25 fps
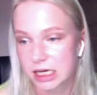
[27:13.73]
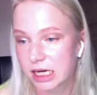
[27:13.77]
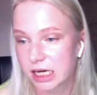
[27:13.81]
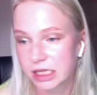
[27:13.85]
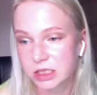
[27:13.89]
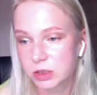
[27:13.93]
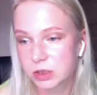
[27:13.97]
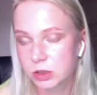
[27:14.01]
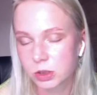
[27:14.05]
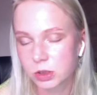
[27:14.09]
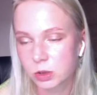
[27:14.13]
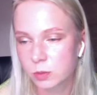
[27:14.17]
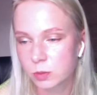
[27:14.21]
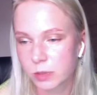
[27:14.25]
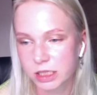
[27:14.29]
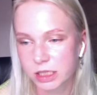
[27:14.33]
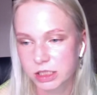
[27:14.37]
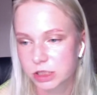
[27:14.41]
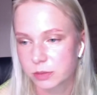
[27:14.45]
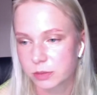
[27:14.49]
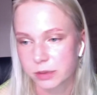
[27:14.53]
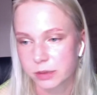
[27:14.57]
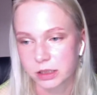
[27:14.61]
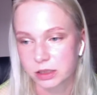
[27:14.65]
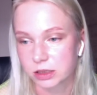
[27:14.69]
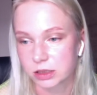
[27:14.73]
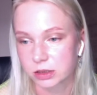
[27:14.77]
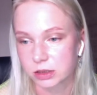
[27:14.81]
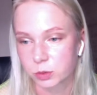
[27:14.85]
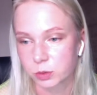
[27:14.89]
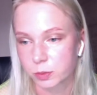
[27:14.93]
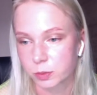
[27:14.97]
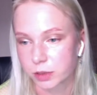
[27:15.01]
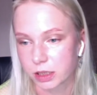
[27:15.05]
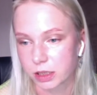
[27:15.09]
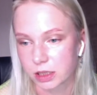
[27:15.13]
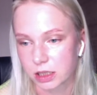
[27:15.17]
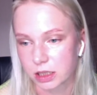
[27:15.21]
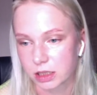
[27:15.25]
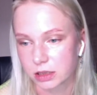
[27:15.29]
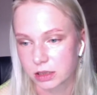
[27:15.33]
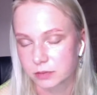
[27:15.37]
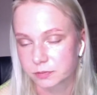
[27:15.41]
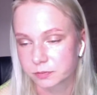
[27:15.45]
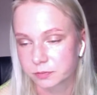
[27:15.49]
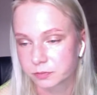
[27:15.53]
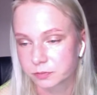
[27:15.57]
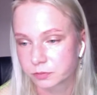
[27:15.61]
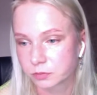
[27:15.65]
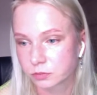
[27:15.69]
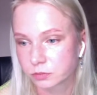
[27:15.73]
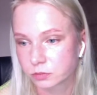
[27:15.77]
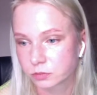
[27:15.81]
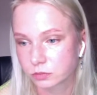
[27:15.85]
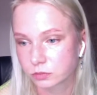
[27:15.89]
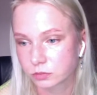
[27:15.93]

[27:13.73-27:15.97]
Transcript: Yeah, I don't know much about the group either.